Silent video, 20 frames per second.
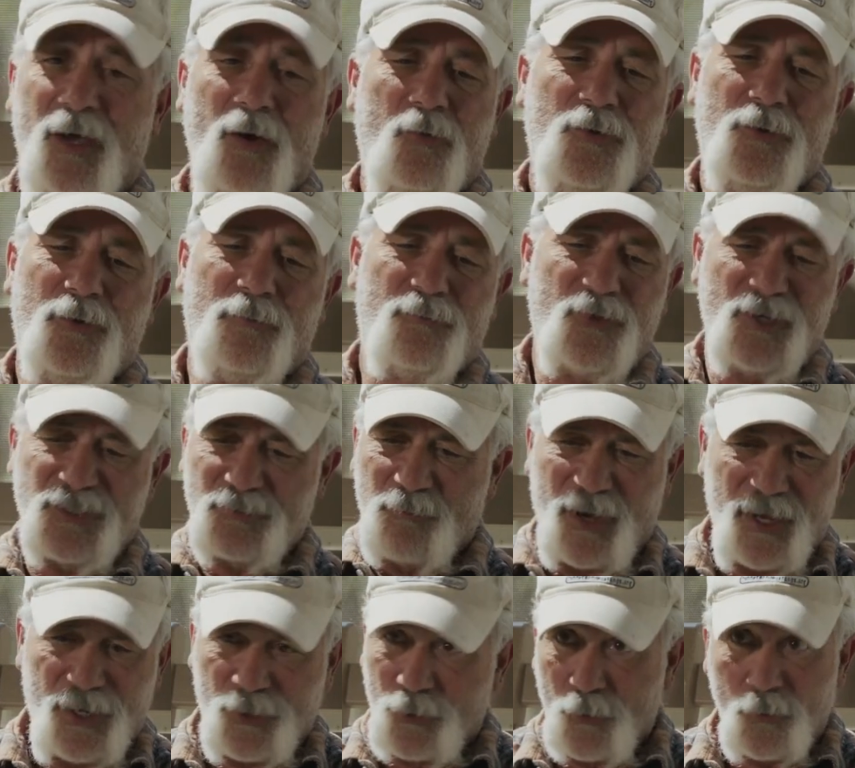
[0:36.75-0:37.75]
We were impressed
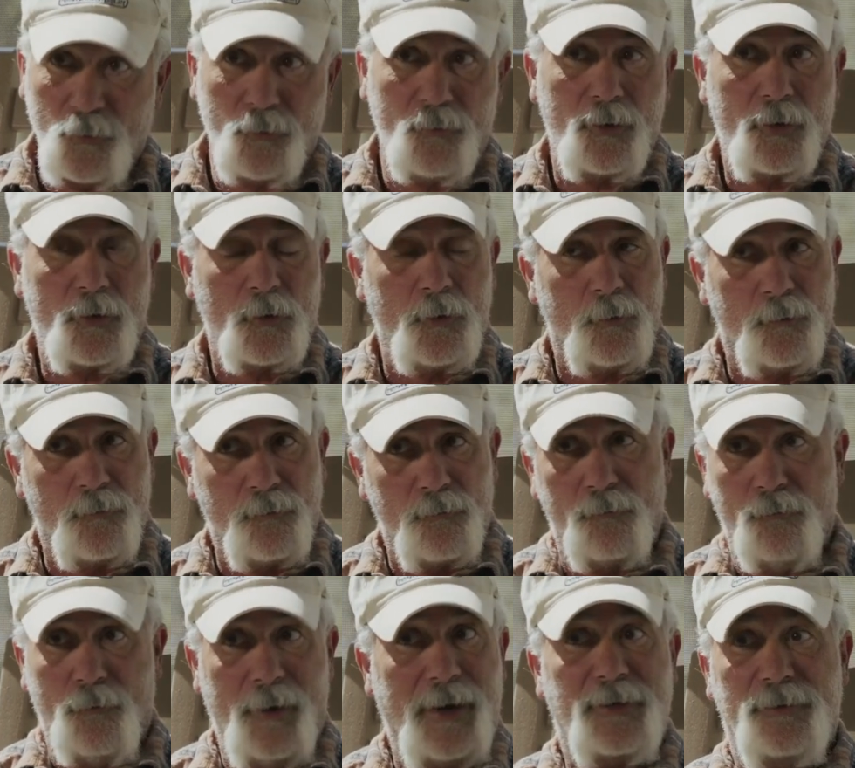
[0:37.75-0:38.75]
by her
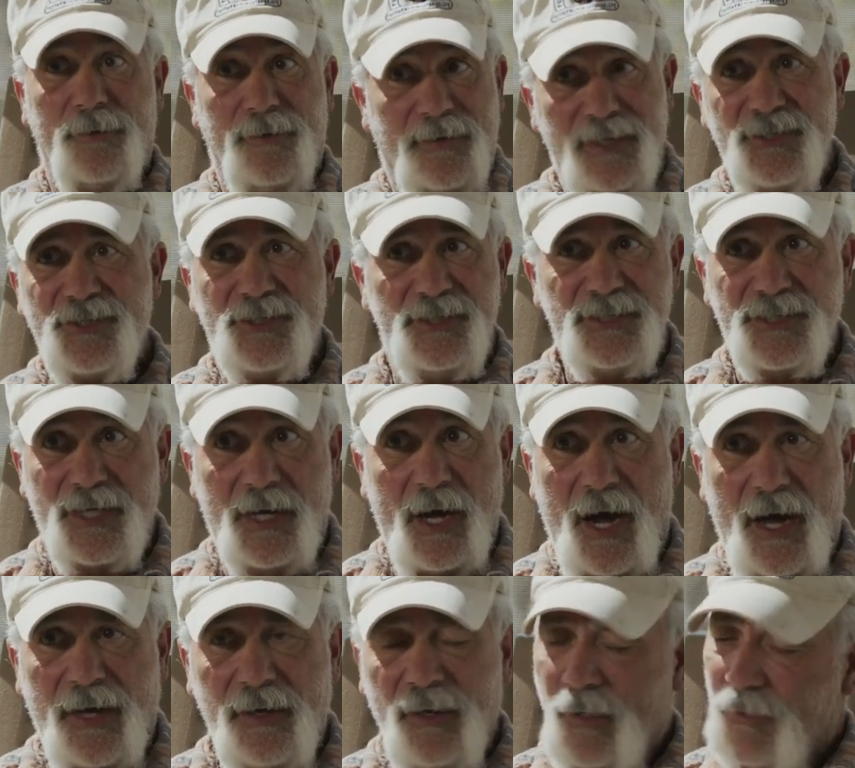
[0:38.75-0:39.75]
record that she's
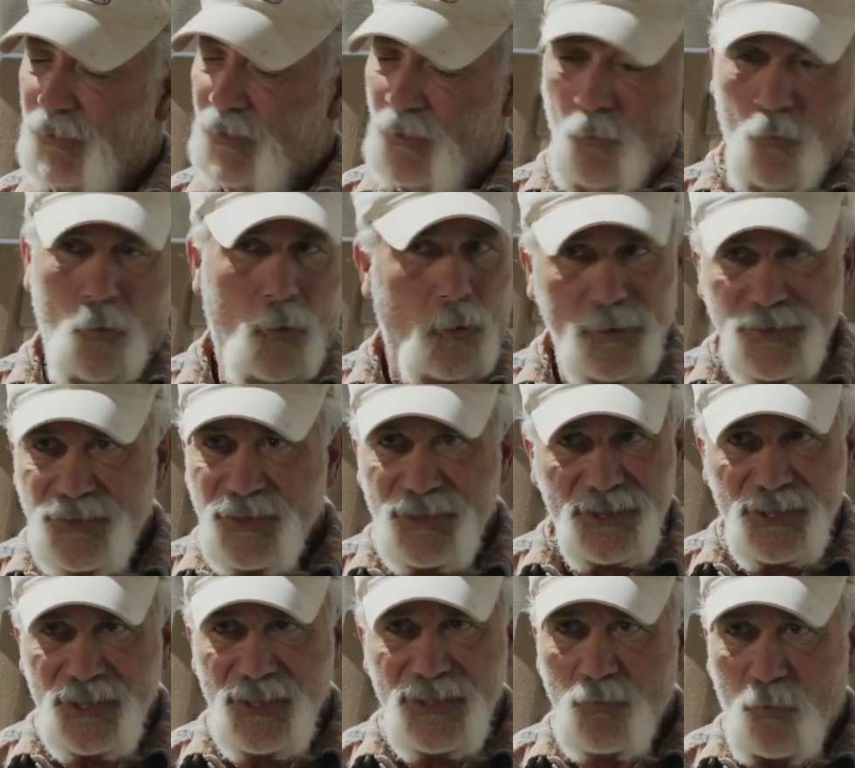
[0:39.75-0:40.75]
got, the awards that
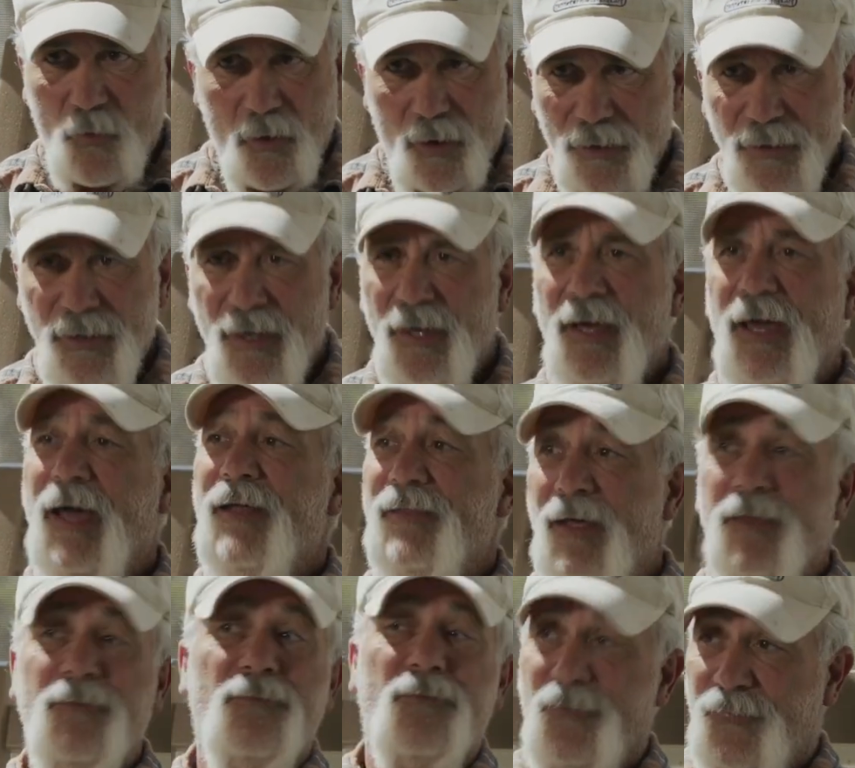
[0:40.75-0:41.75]
she's won, and
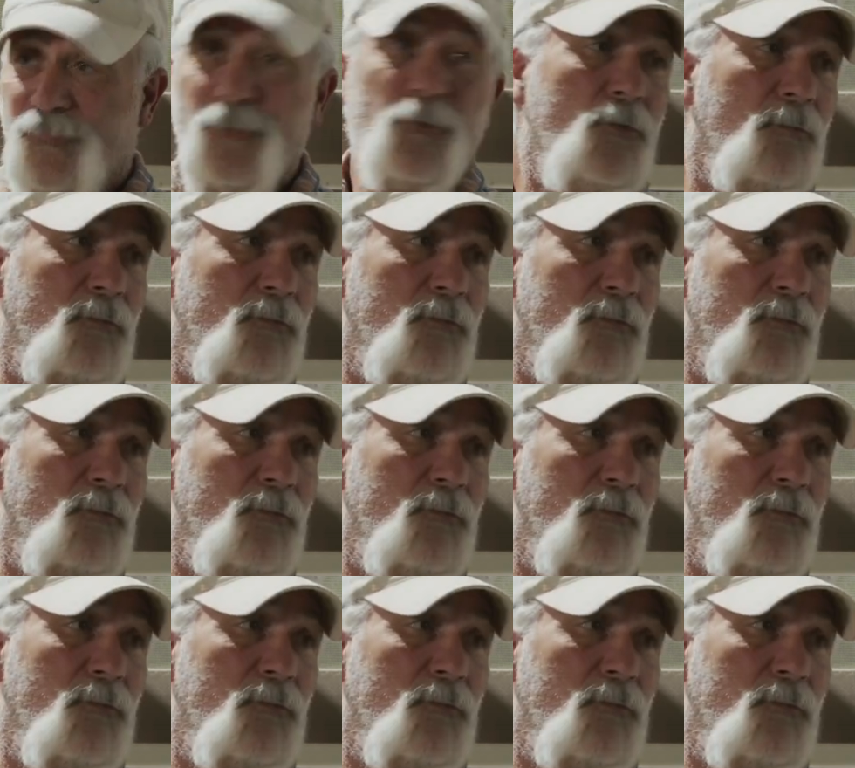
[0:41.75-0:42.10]
then through